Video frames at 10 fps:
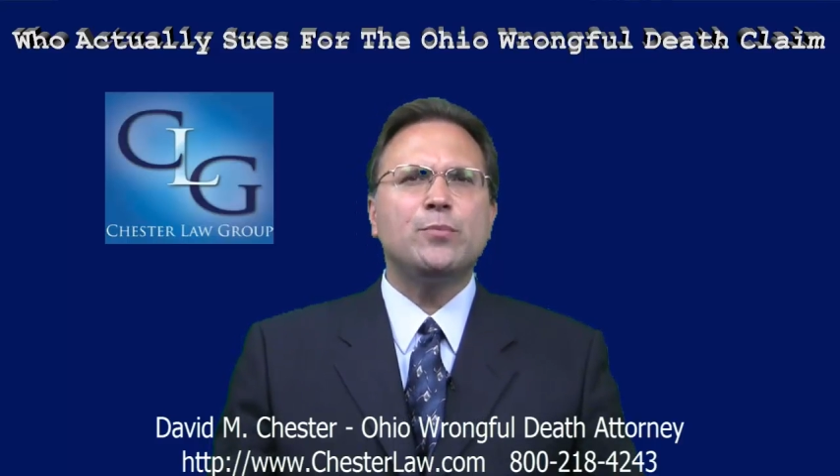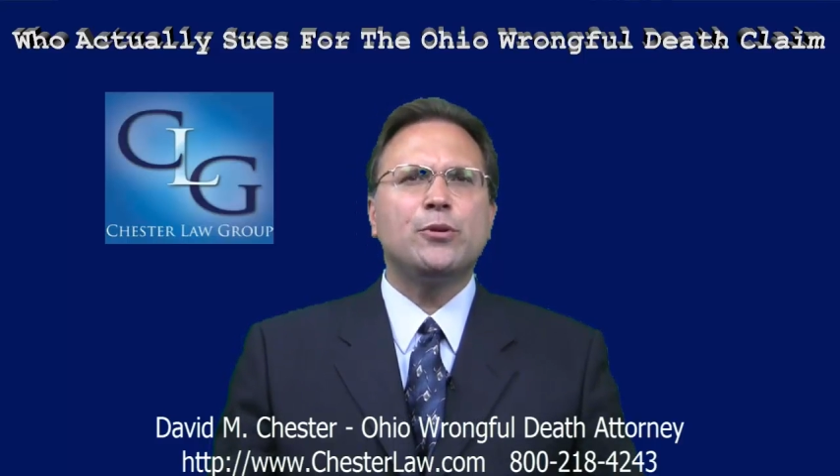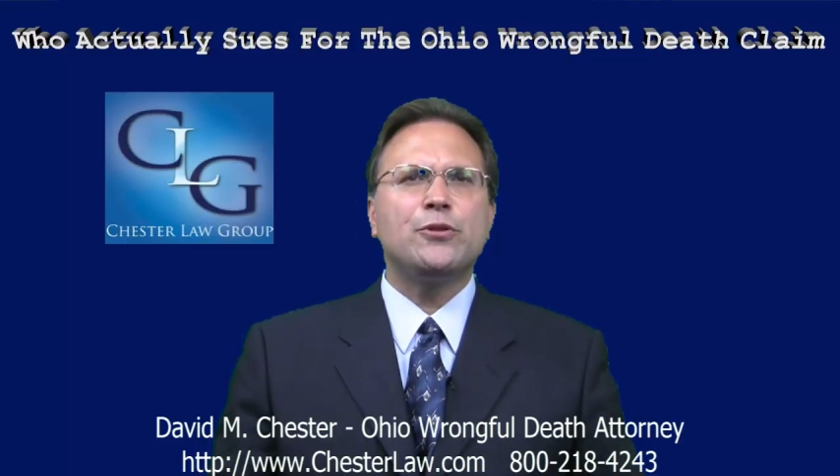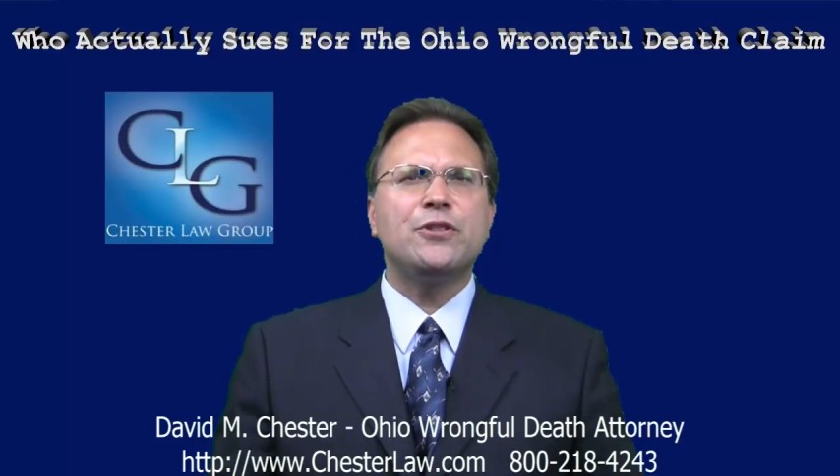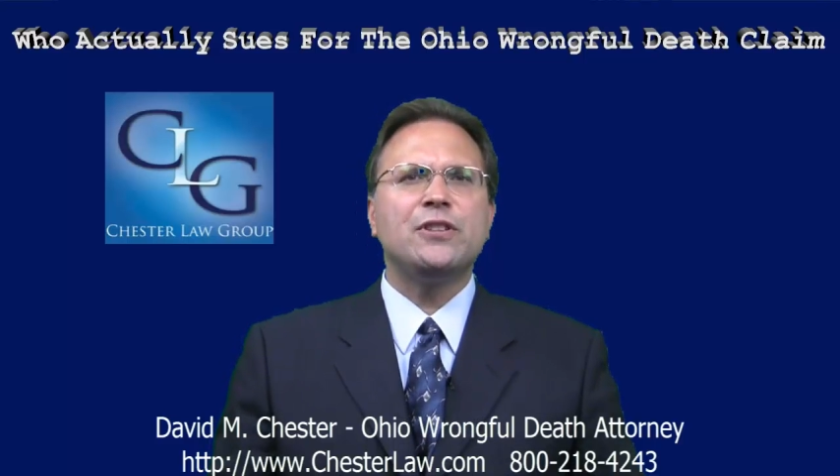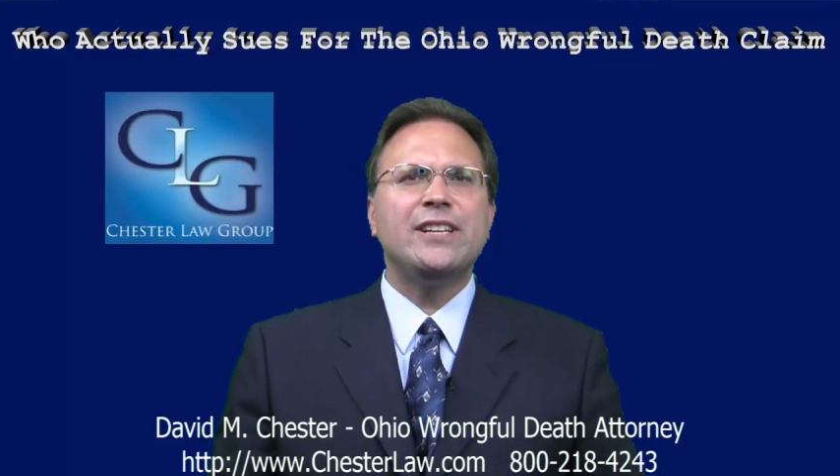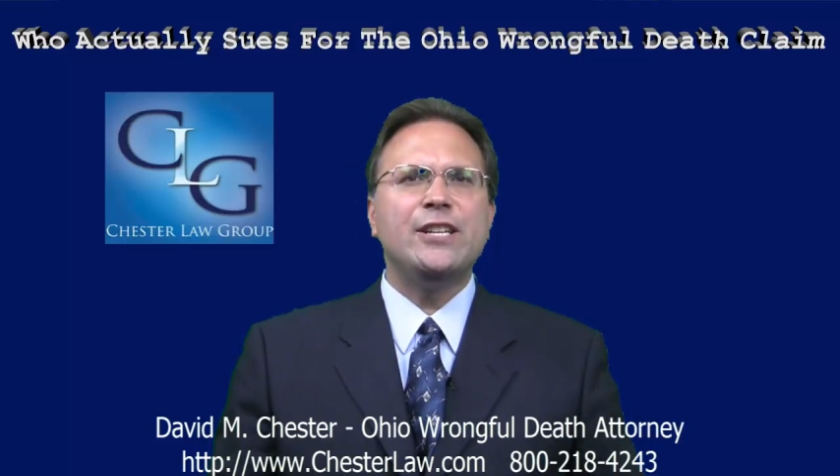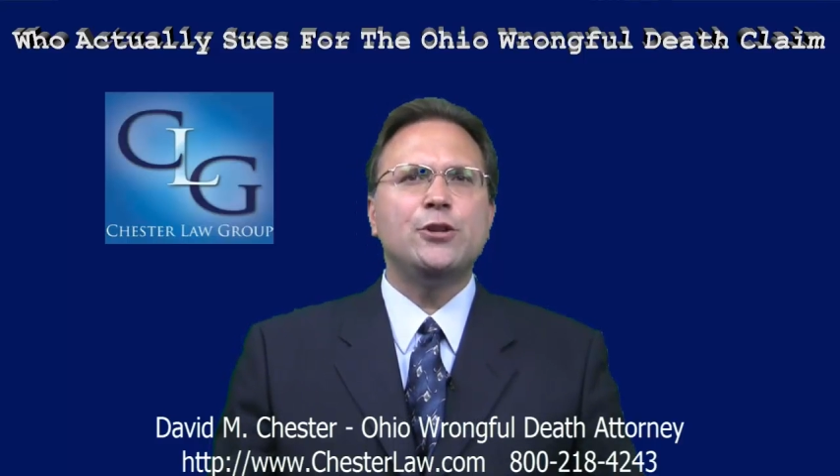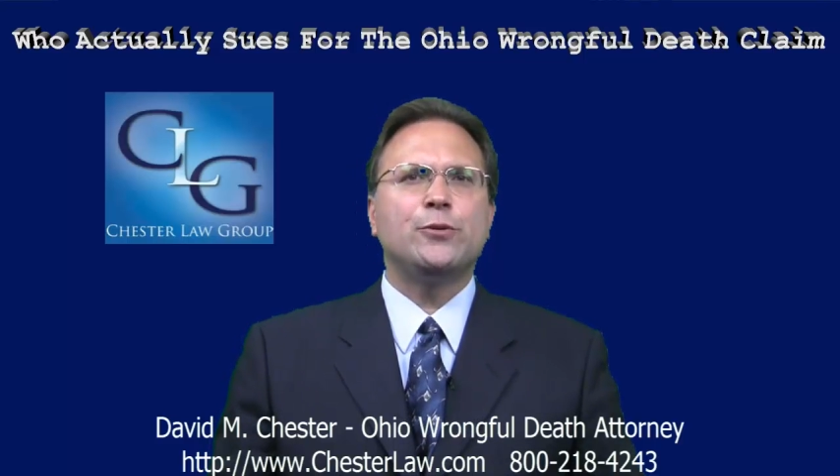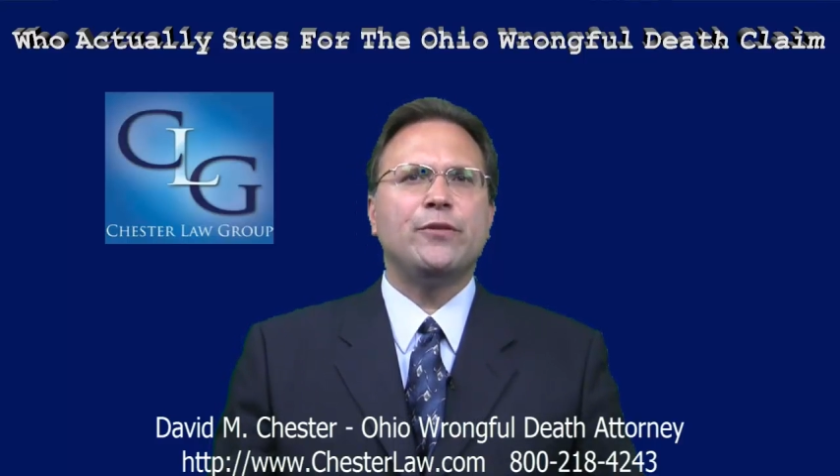personal
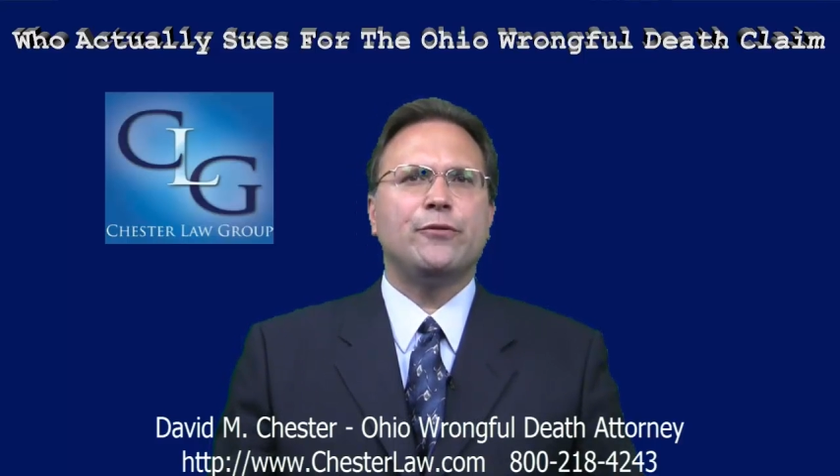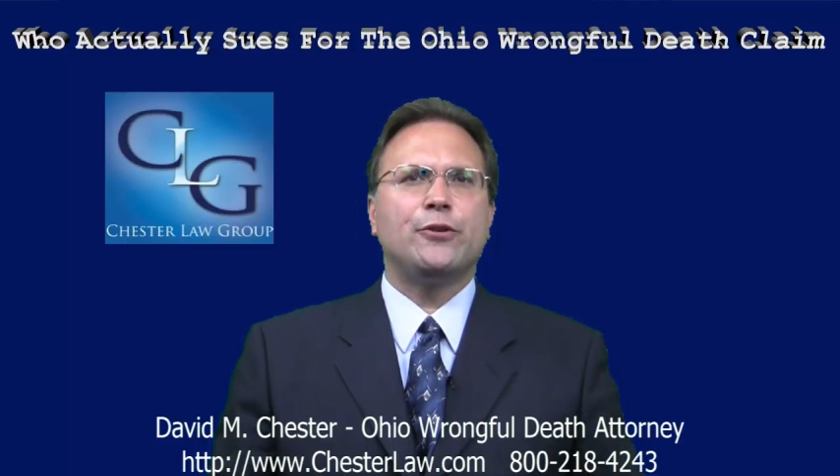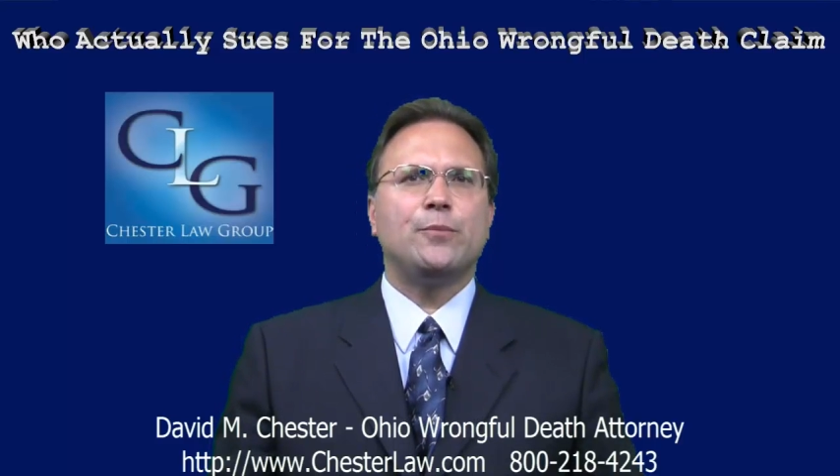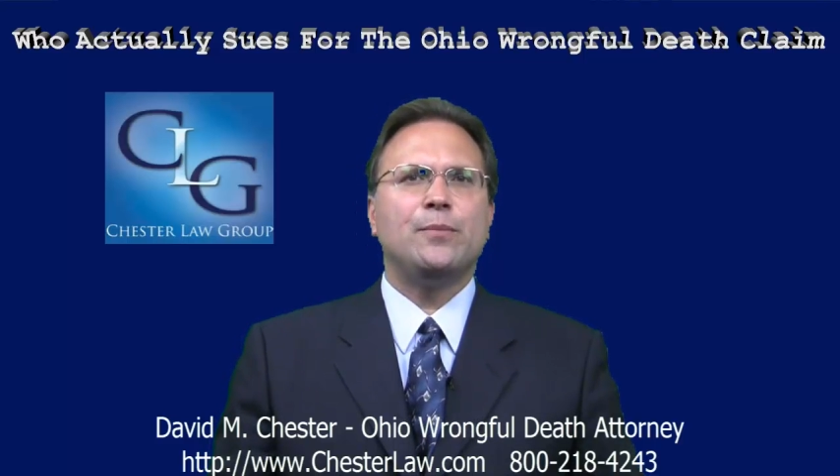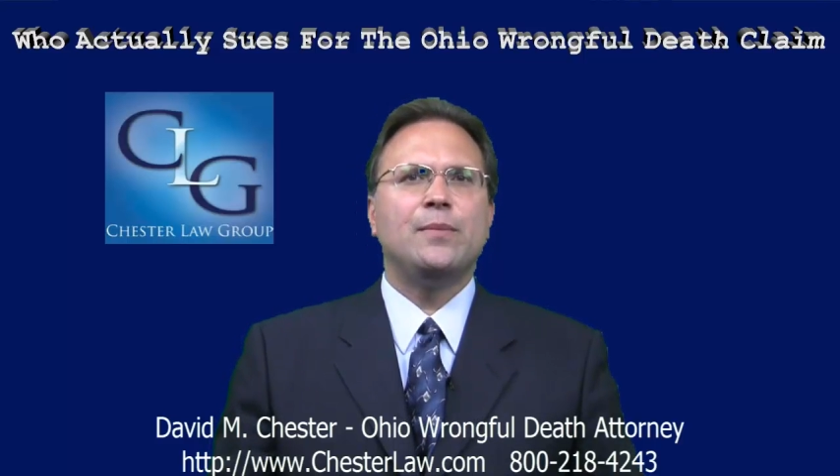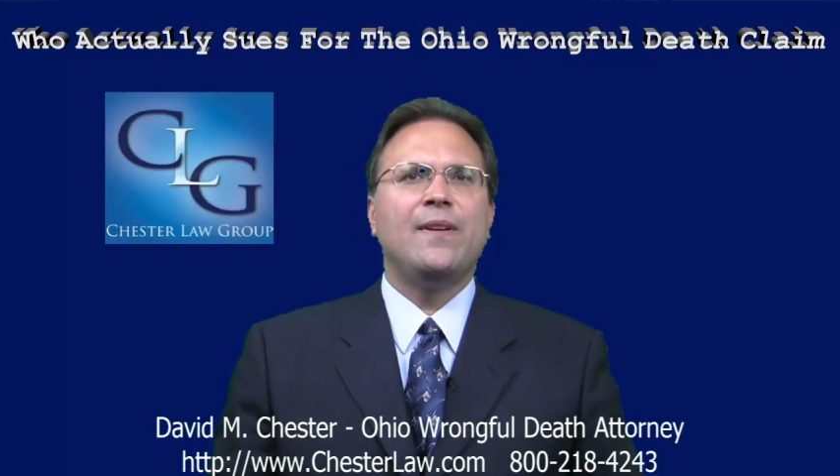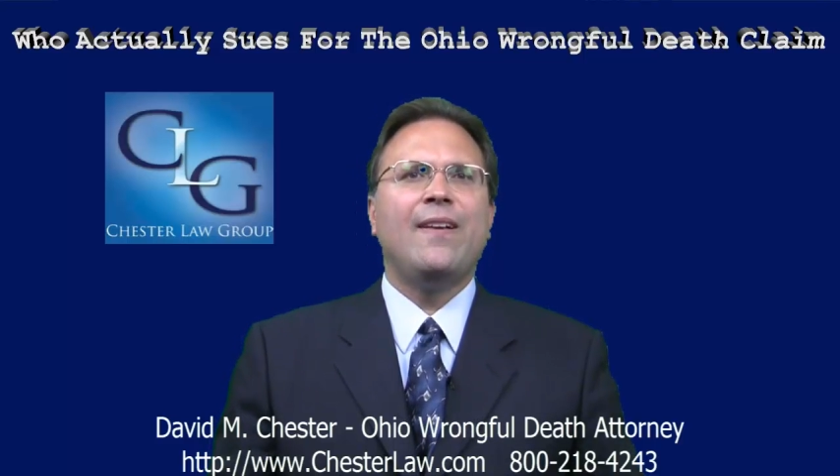injury firm